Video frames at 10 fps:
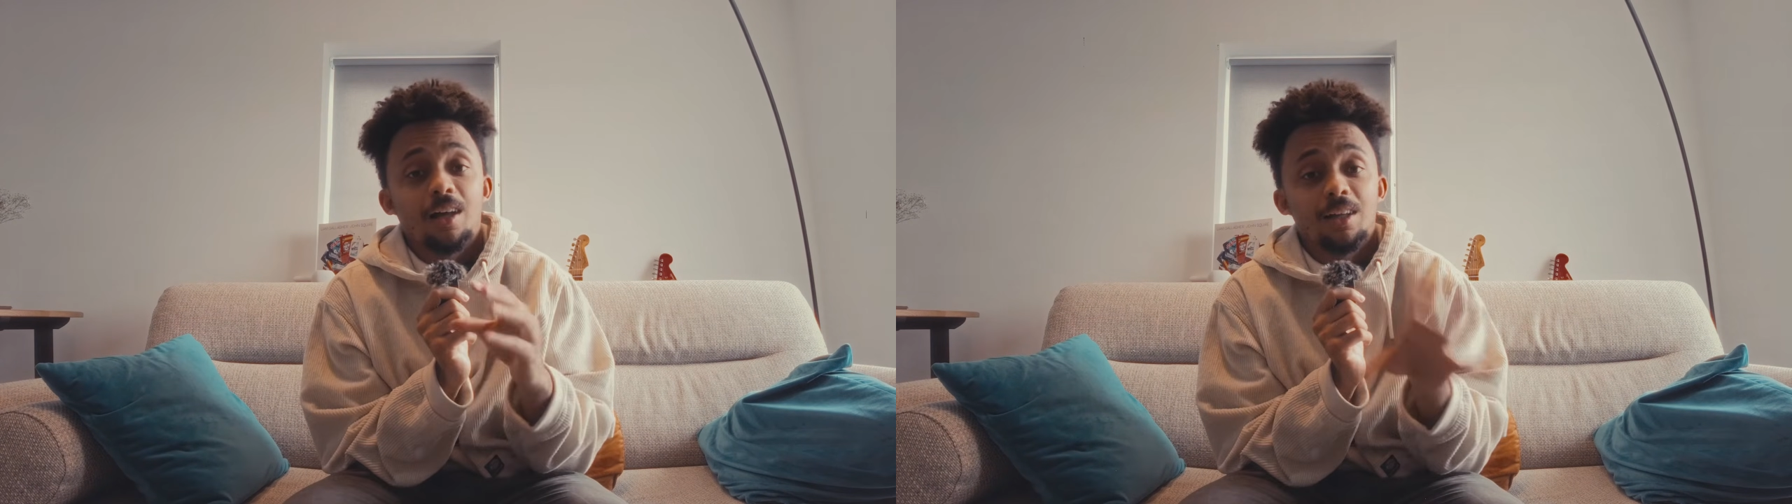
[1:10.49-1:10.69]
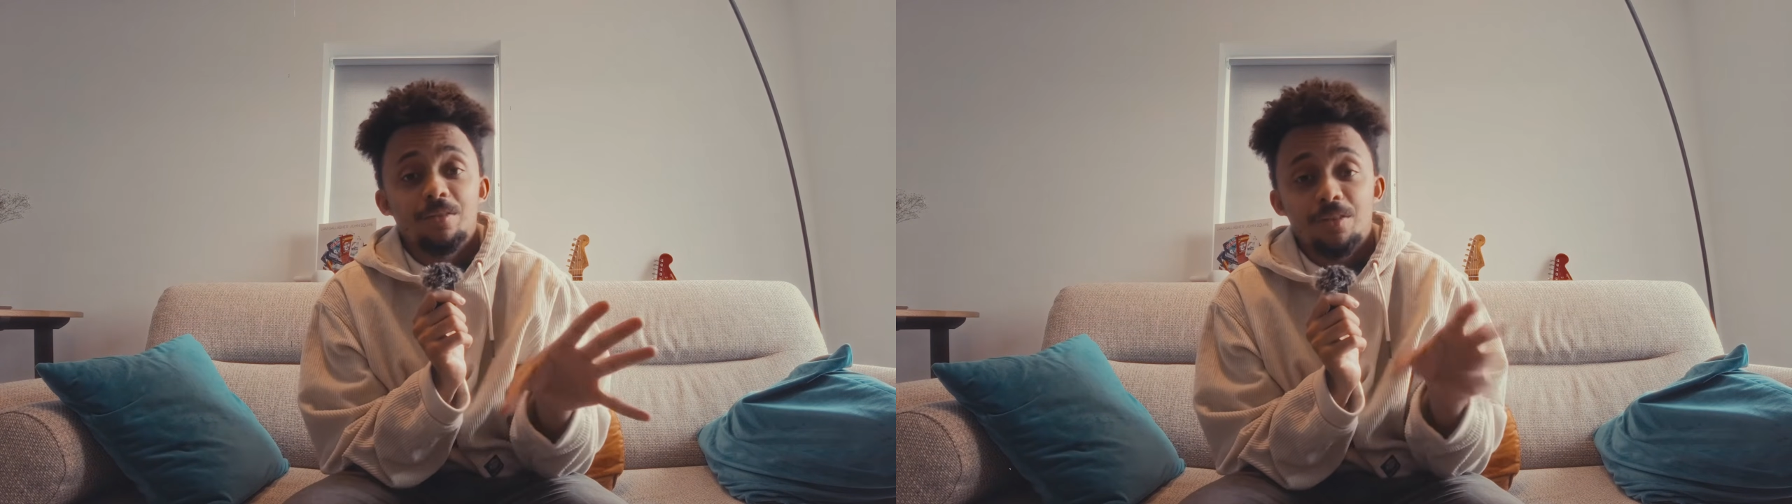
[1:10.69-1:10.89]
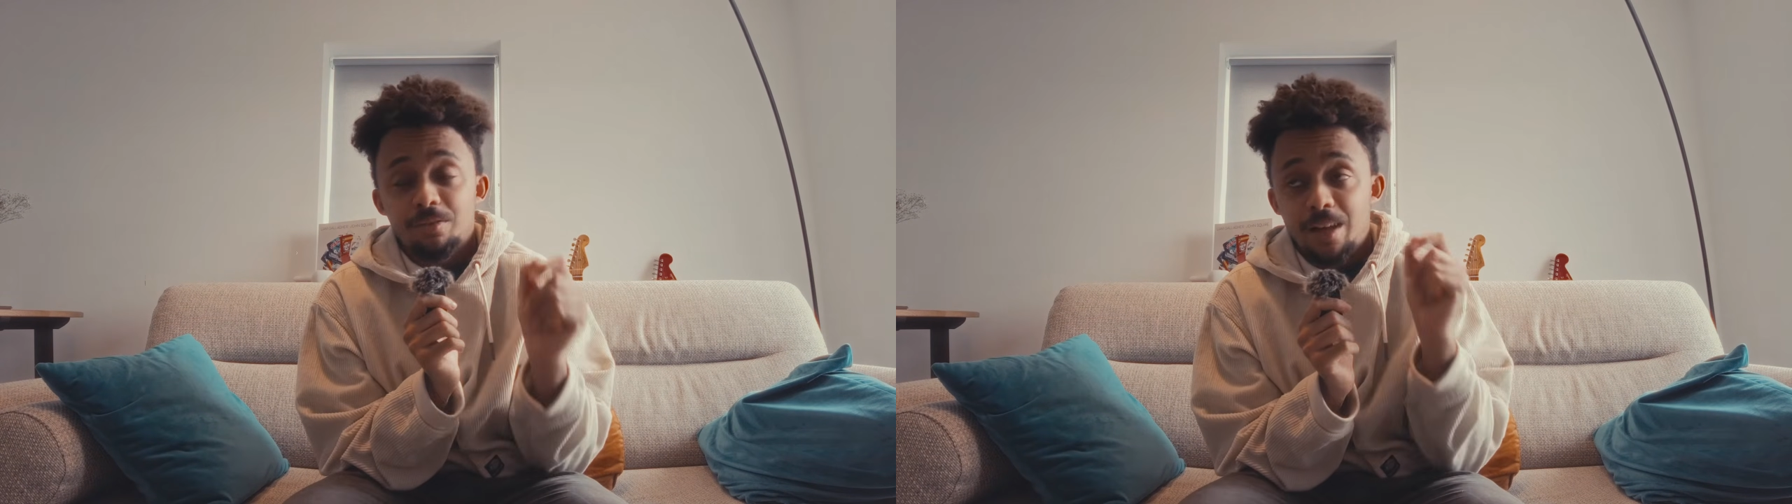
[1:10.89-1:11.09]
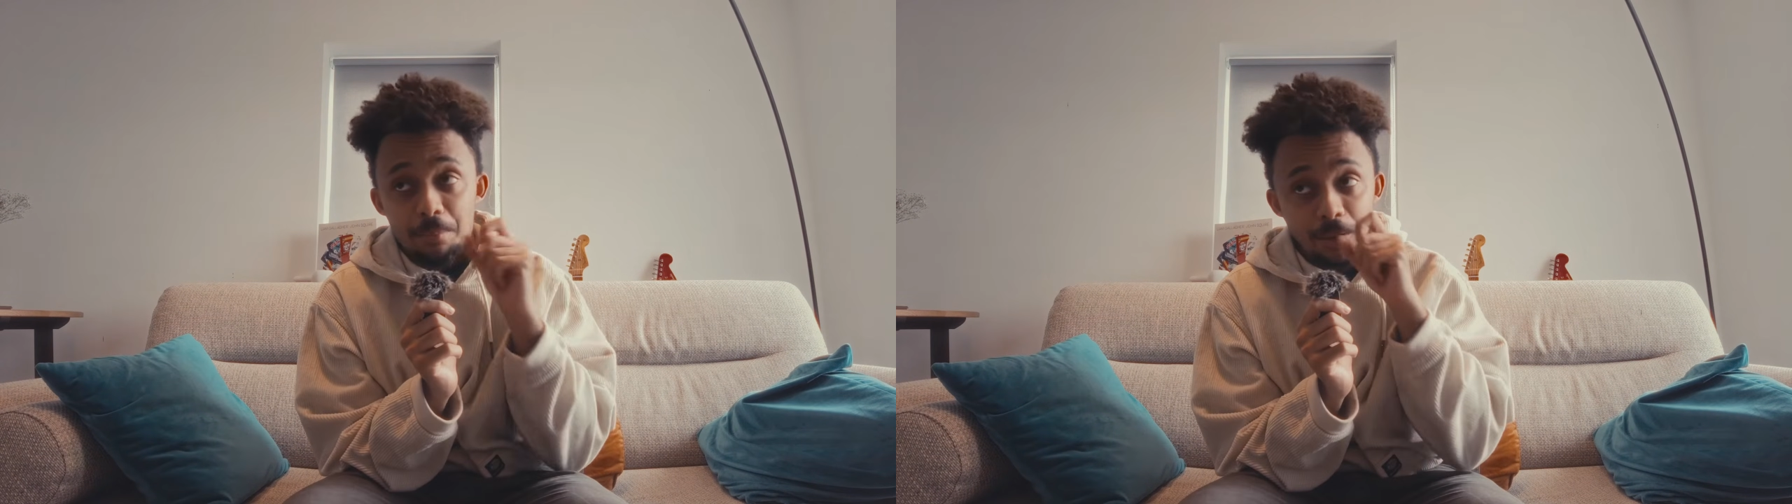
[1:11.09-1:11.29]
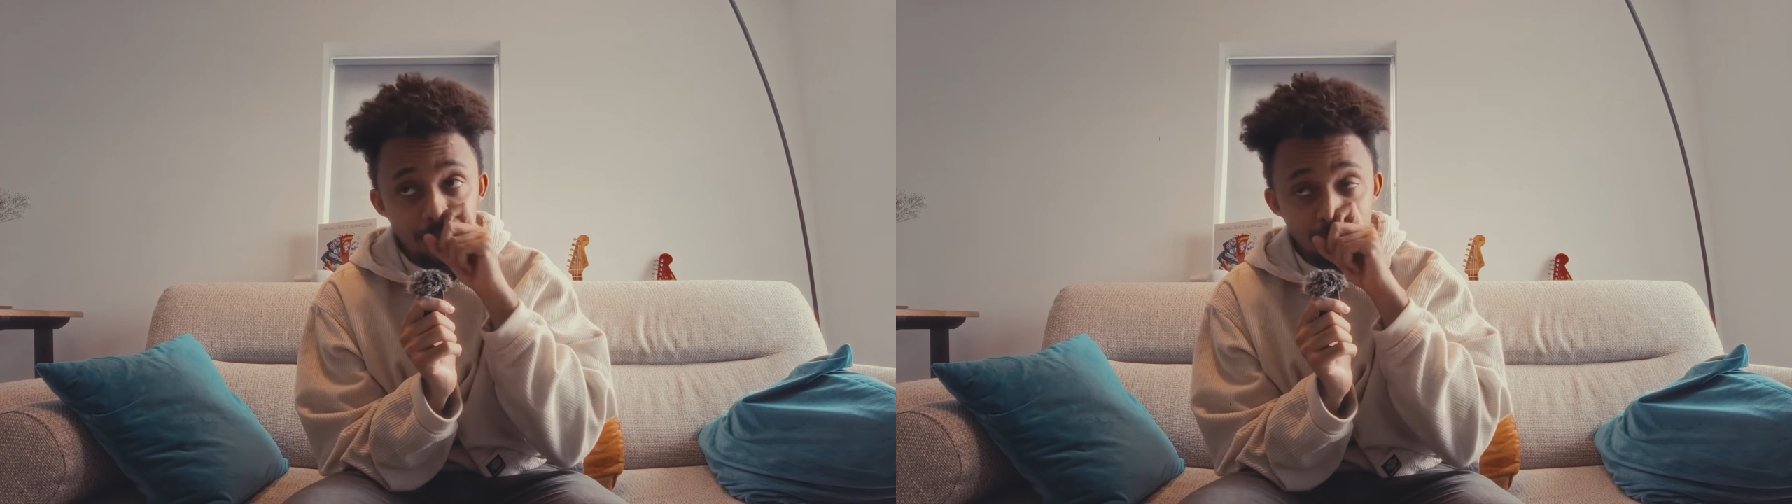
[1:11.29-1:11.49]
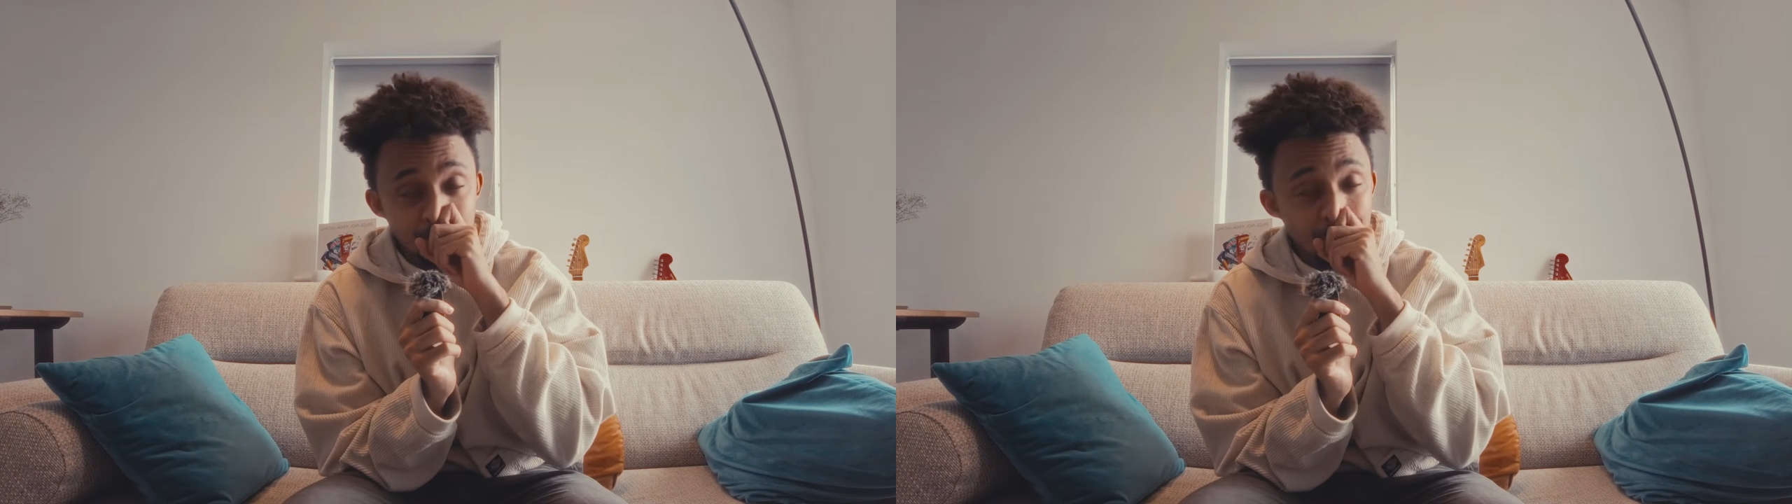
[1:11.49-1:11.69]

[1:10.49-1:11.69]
love the flatbed.